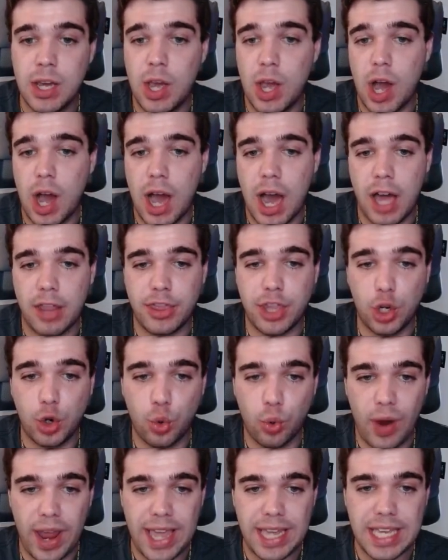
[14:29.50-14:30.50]
The
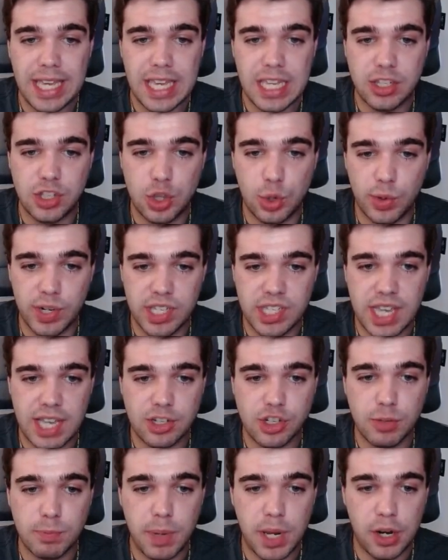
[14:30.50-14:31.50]
gray is the
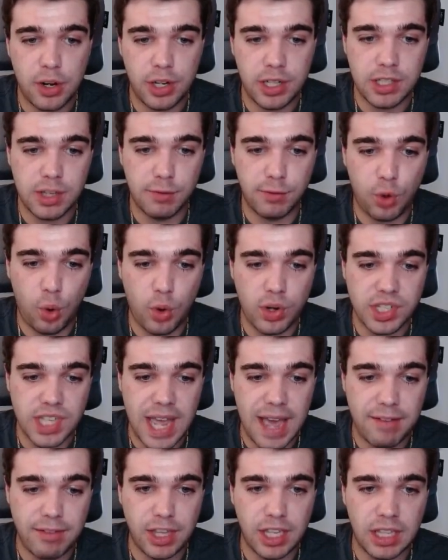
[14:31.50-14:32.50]
recession periods, of course,
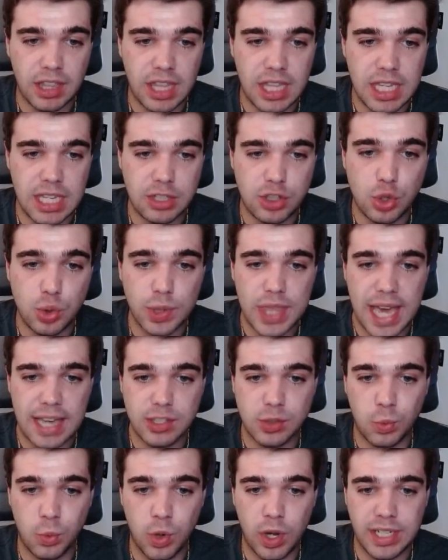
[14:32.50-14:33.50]
having the
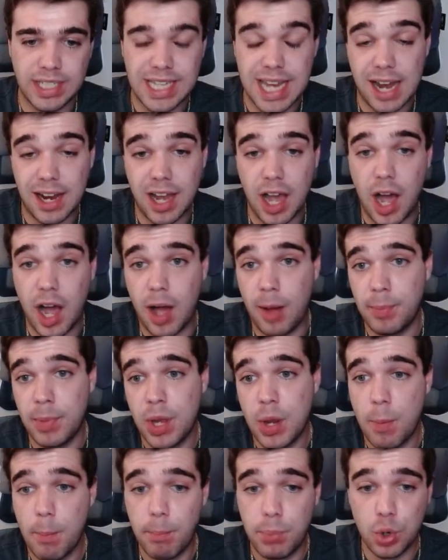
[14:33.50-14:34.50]
2001 dot-com
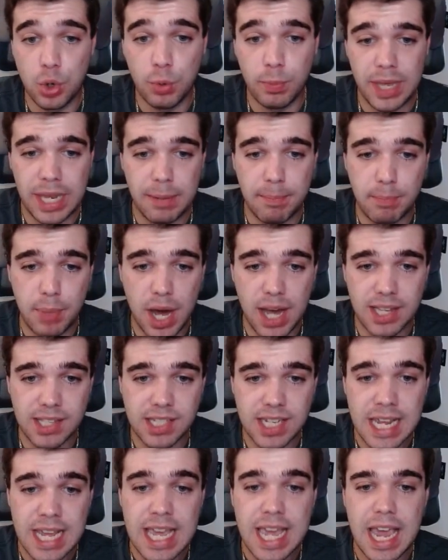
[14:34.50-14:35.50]
boom and bust.
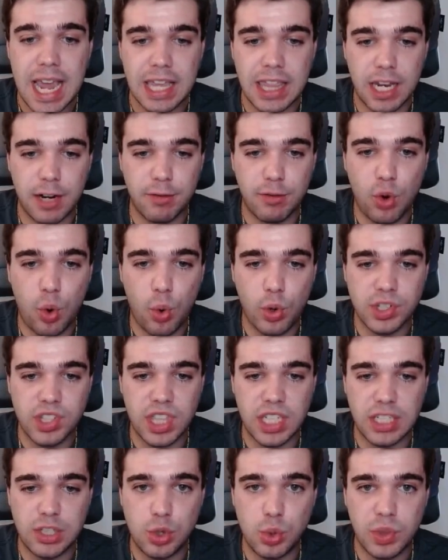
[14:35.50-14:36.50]
And then, of course, the
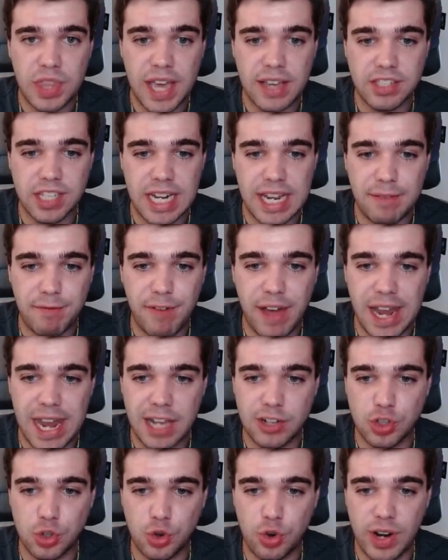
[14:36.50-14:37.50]
2008
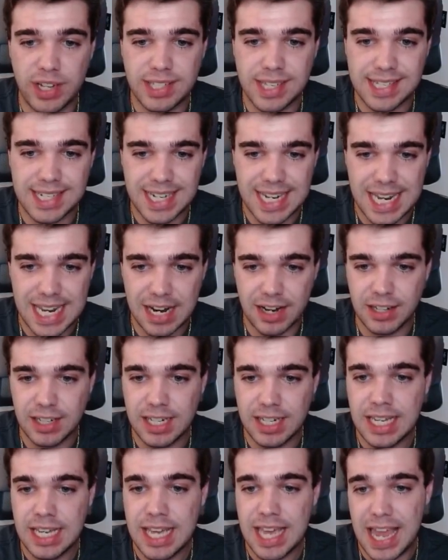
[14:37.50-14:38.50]
financial crisis here.
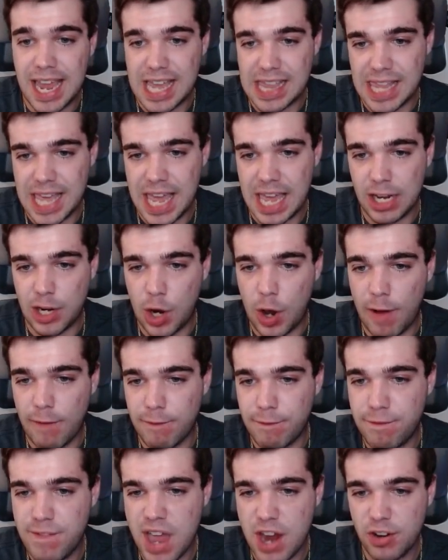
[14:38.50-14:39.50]
And then a
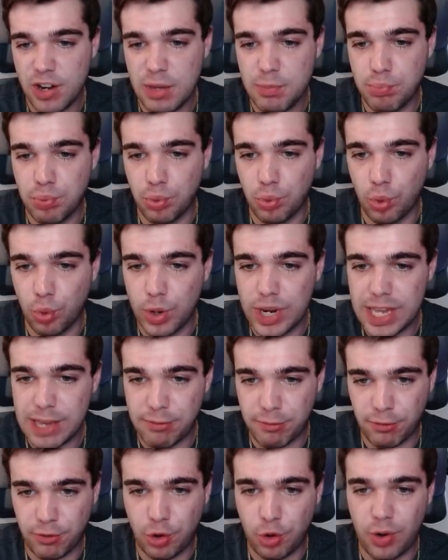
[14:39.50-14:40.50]
very
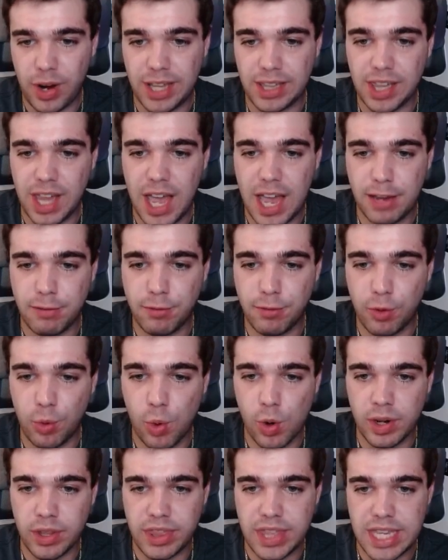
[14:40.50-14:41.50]
brief gray line
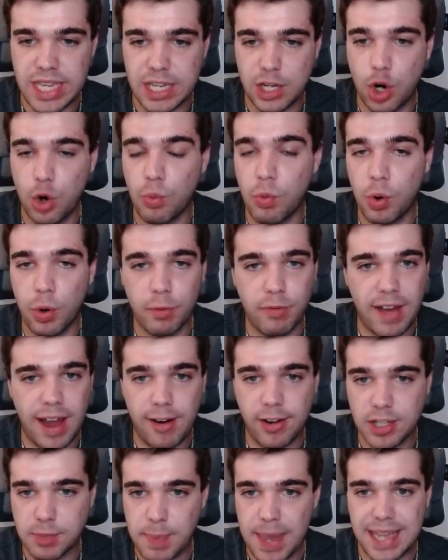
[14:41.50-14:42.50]
for the
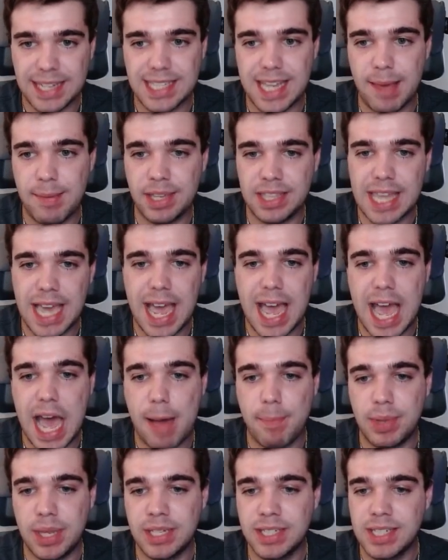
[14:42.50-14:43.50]
coronavirus pandemic that
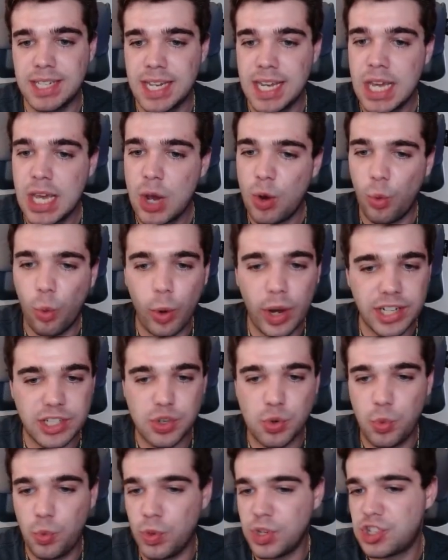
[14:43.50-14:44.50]
happened, which
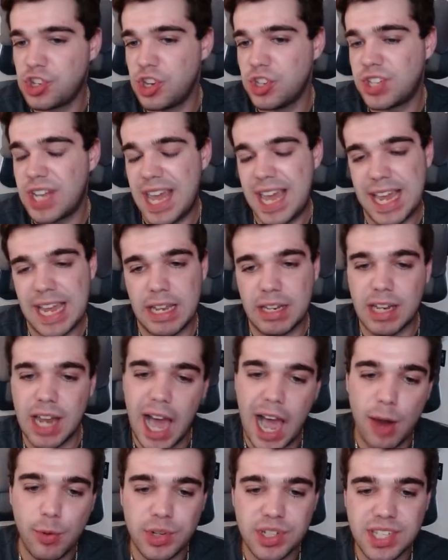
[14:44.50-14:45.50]
was just
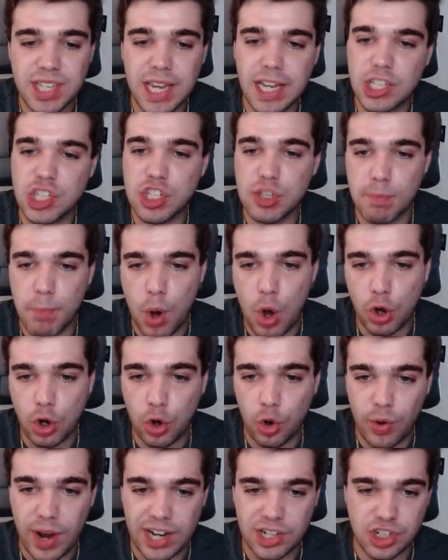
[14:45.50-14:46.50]
I would say a small
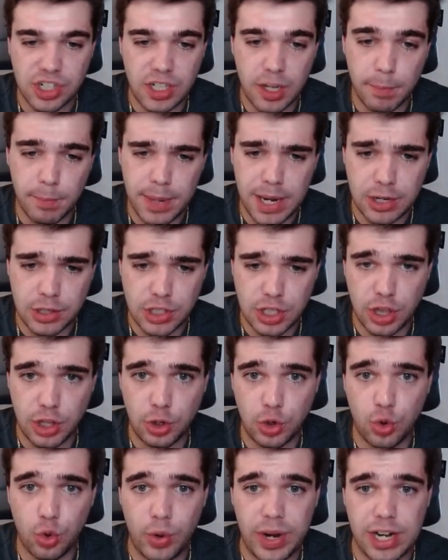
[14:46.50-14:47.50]
correction compared to the
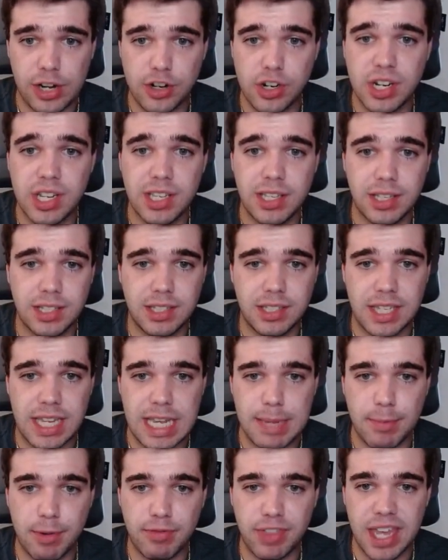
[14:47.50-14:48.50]
greater
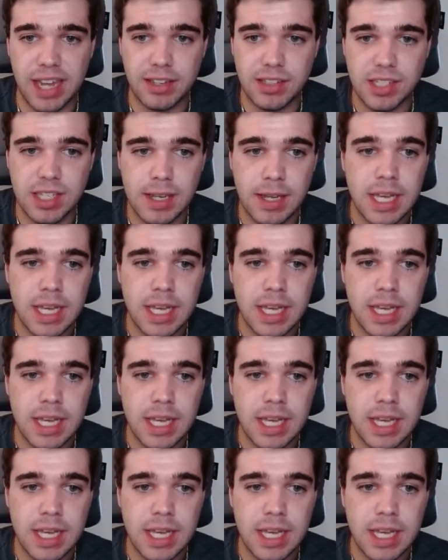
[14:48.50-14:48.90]
scheme of things.